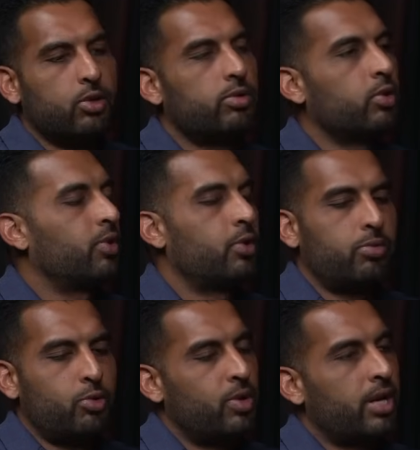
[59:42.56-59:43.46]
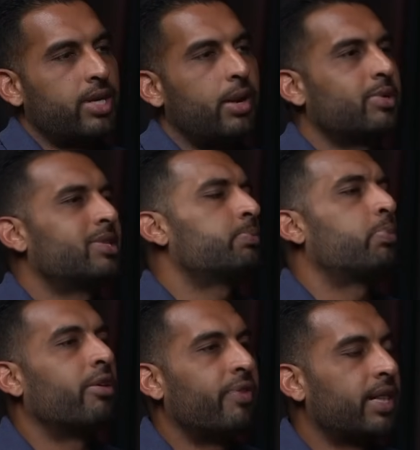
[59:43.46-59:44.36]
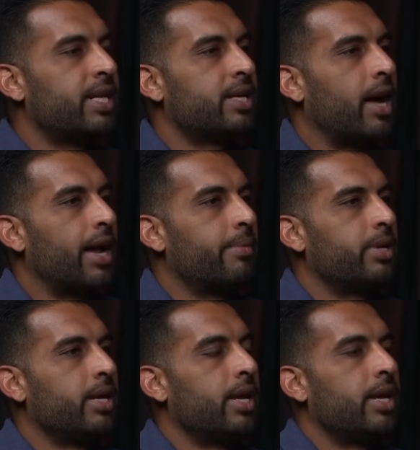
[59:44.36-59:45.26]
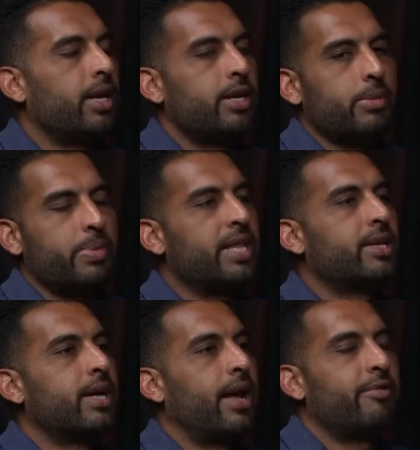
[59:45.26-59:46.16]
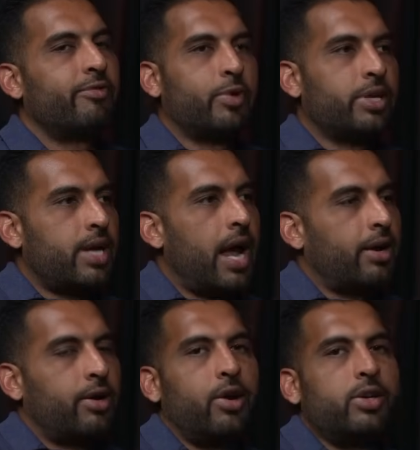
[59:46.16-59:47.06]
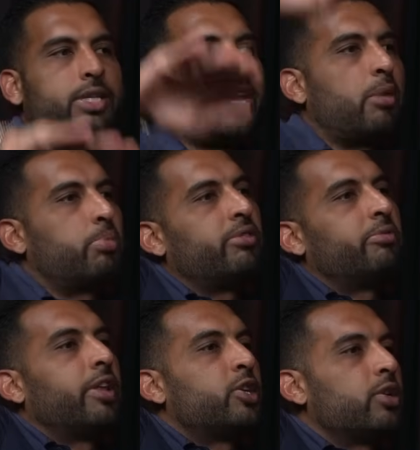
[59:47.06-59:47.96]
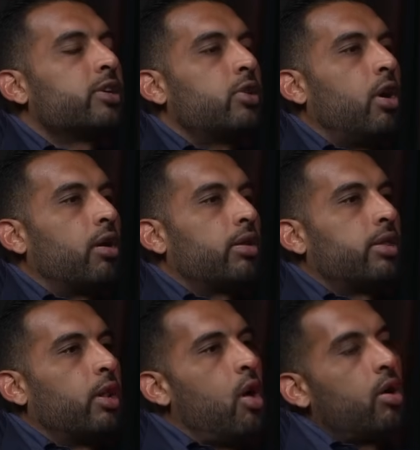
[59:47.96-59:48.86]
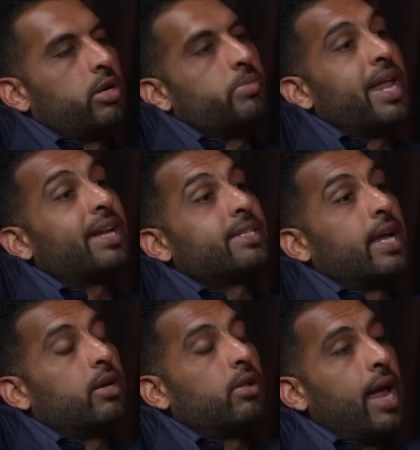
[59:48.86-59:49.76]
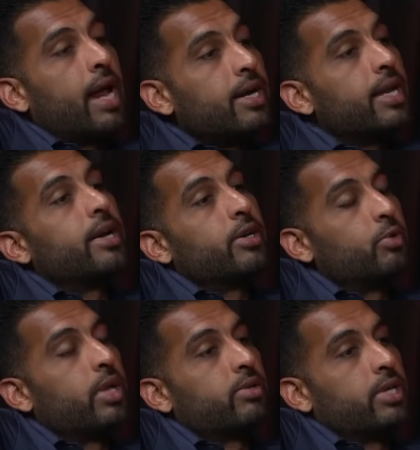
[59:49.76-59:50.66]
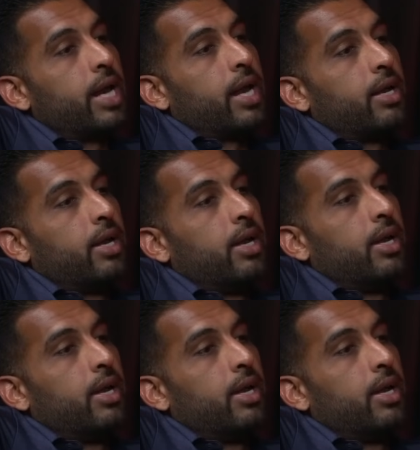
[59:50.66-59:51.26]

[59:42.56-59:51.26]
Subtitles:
So 2008 was just perfectly timed to be the time for this currency hyperinflation to start. The long-term debt cycle ended in 2008.